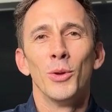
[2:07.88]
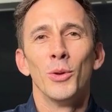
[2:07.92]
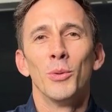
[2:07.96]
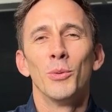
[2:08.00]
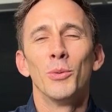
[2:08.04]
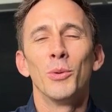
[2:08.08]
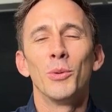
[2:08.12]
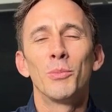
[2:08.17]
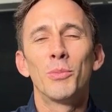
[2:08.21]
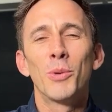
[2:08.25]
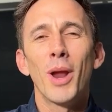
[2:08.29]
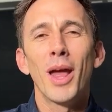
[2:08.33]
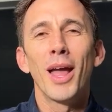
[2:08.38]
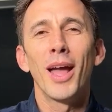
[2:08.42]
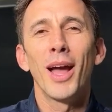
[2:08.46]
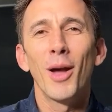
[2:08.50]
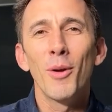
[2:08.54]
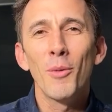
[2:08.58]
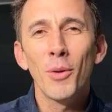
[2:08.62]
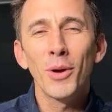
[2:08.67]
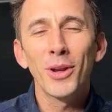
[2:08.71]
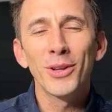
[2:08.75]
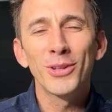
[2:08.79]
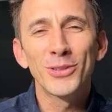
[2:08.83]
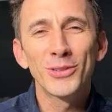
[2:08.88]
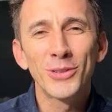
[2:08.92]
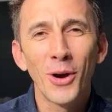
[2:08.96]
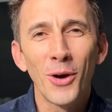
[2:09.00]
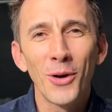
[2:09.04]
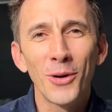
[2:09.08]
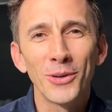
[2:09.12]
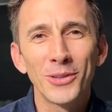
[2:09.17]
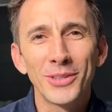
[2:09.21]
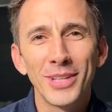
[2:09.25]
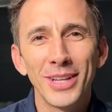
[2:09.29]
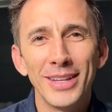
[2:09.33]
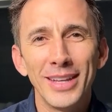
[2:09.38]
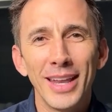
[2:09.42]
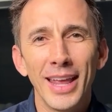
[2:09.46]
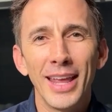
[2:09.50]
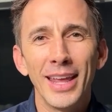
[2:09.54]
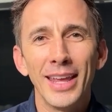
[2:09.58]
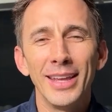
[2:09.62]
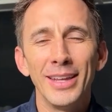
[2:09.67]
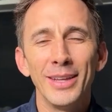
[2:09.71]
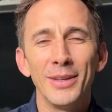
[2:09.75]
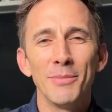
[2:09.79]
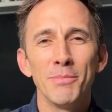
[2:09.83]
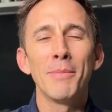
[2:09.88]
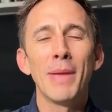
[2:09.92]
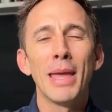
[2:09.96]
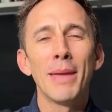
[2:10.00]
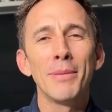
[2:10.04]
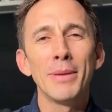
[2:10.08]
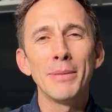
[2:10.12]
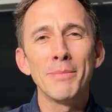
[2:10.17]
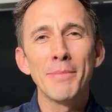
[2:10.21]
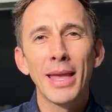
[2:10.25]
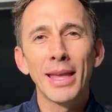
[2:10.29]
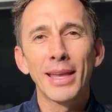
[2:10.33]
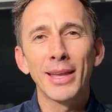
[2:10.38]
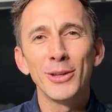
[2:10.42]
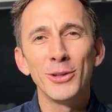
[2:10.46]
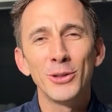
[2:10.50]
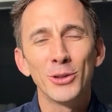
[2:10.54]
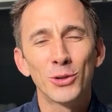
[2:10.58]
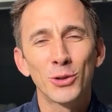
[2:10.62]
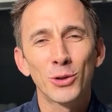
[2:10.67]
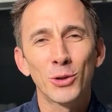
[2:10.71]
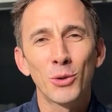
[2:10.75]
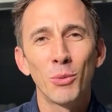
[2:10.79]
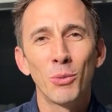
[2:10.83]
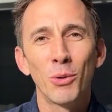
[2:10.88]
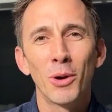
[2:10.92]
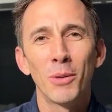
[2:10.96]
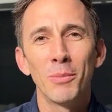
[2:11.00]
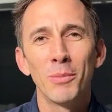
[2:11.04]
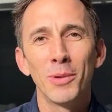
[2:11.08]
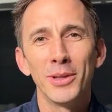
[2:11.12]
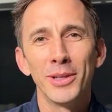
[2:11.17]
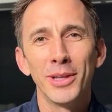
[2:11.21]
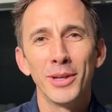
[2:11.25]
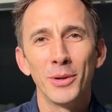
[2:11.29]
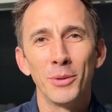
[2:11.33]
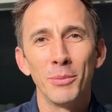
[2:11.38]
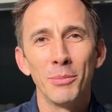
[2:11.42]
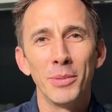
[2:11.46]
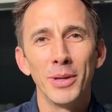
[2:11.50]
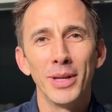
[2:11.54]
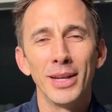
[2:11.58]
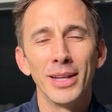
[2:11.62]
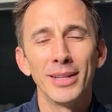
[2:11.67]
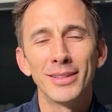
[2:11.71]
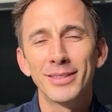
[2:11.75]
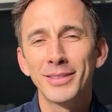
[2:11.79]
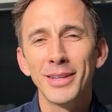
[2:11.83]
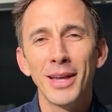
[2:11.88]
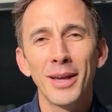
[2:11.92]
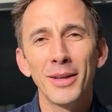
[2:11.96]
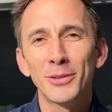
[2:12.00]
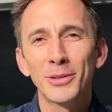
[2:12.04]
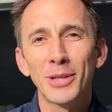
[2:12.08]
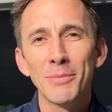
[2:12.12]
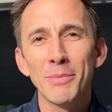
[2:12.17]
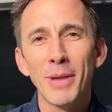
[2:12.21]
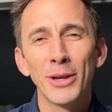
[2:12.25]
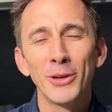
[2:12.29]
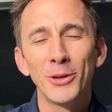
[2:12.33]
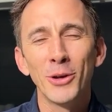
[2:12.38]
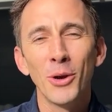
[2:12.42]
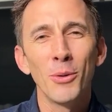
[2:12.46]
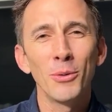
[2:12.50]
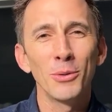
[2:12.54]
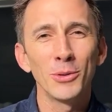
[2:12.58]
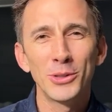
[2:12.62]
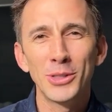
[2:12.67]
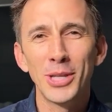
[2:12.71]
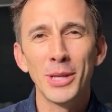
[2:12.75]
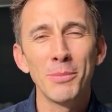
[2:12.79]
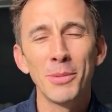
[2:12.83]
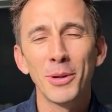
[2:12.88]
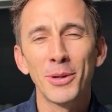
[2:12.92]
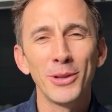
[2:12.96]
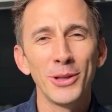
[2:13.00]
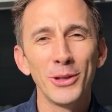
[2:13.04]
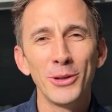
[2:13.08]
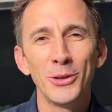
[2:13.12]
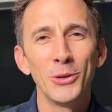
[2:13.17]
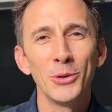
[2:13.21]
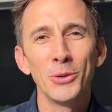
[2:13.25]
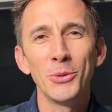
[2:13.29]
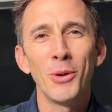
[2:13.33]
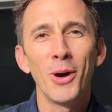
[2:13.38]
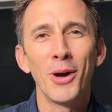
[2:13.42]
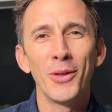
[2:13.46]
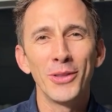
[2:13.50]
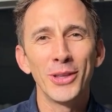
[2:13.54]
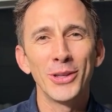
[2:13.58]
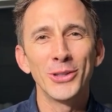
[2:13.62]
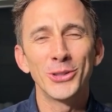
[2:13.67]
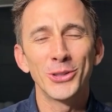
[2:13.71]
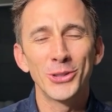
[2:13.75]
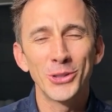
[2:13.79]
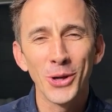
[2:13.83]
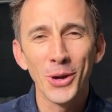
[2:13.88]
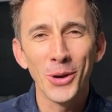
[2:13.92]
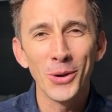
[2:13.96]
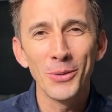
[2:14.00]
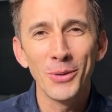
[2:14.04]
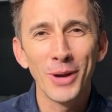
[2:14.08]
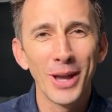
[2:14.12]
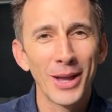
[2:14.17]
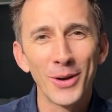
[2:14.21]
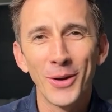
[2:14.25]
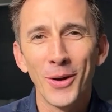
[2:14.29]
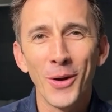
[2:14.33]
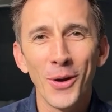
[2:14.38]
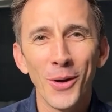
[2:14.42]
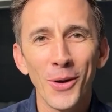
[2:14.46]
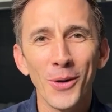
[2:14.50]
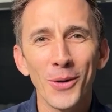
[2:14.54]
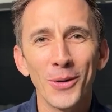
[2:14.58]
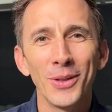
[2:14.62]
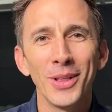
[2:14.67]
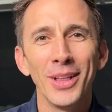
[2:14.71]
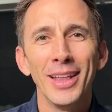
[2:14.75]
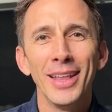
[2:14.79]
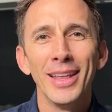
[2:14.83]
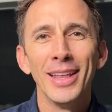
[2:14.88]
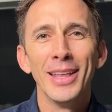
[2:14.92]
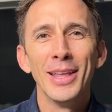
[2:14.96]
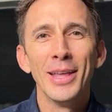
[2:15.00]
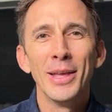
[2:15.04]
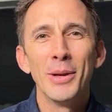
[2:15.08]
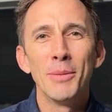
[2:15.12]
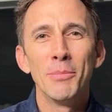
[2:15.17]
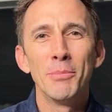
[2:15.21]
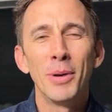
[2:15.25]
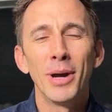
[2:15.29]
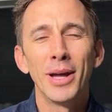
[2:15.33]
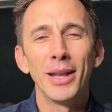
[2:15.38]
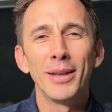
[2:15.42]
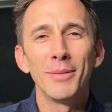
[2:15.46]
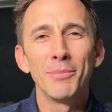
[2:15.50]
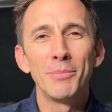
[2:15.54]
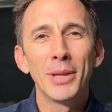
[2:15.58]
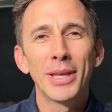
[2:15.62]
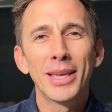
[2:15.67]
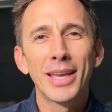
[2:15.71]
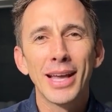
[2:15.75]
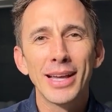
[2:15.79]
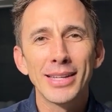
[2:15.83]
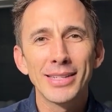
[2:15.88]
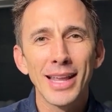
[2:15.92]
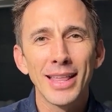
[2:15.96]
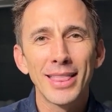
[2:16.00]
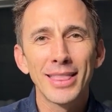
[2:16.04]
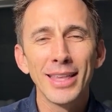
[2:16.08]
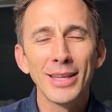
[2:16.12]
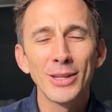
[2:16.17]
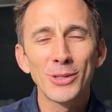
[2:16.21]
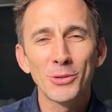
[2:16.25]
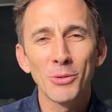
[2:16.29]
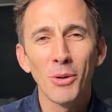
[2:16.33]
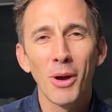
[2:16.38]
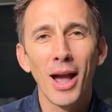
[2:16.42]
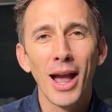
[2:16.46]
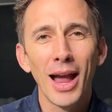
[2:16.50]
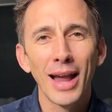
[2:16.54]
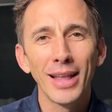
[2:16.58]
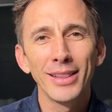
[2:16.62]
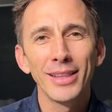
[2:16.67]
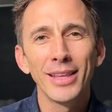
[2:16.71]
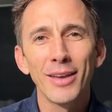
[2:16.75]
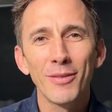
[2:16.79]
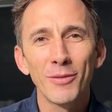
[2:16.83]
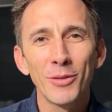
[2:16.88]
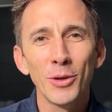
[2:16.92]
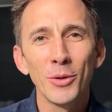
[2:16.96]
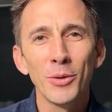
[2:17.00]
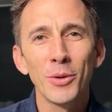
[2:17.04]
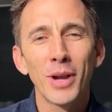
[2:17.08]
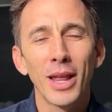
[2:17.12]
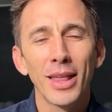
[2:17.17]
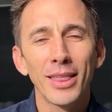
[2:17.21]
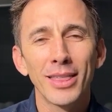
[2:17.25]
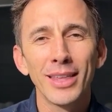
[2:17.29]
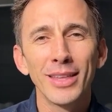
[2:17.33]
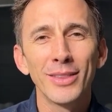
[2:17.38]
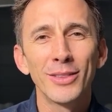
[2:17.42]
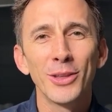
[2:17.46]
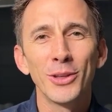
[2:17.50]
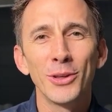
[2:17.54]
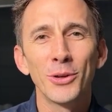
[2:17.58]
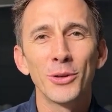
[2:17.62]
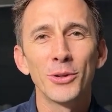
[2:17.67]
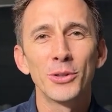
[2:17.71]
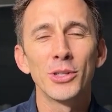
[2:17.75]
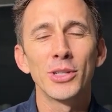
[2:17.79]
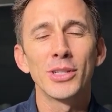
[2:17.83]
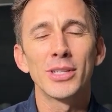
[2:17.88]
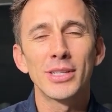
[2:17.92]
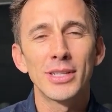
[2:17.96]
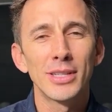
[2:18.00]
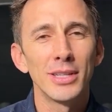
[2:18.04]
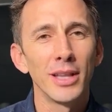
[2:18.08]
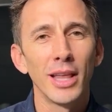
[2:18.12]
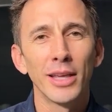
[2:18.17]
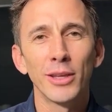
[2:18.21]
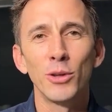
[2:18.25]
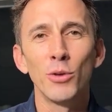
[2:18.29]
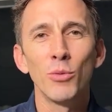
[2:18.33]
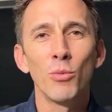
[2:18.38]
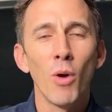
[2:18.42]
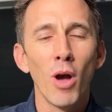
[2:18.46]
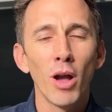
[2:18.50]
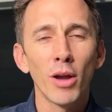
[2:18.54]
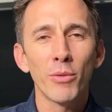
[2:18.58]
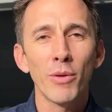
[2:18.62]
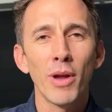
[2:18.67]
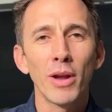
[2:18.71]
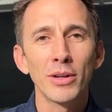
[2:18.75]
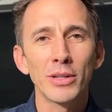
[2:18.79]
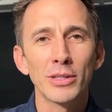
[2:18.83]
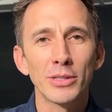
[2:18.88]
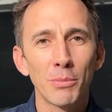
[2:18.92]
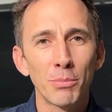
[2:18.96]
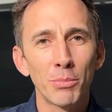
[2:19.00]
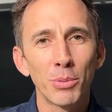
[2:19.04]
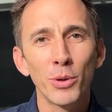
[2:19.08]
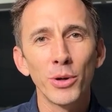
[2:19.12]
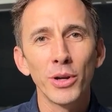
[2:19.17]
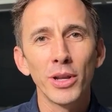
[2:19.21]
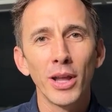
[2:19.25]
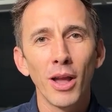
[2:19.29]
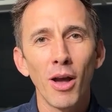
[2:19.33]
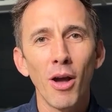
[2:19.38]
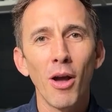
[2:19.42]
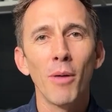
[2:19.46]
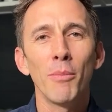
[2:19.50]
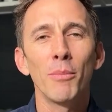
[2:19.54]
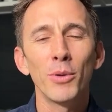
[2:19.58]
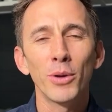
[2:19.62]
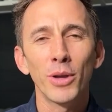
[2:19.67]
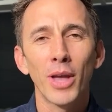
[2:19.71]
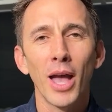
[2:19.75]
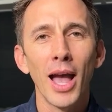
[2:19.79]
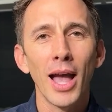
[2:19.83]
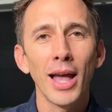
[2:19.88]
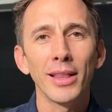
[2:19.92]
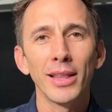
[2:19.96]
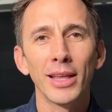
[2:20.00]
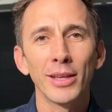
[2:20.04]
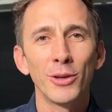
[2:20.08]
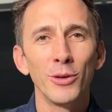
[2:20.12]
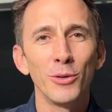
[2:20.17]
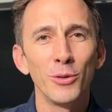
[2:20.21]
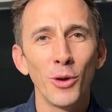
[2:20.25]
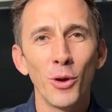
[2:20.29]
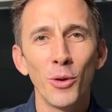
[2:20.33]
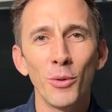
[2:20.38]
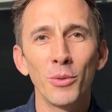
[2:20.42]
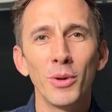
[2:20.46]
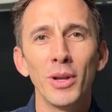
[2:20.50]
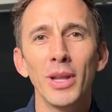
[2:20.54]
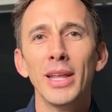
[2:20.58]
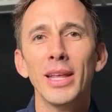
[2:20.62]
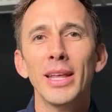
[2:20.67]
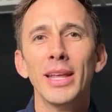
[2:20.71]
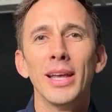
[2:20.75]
Well, Brett, I want to start today maybe making you squirm a little bit. It's not something I don't typically do on this show at all, but because I think so highly of you and I think that you're just like, you walk around as a pretty humble guy, like you don't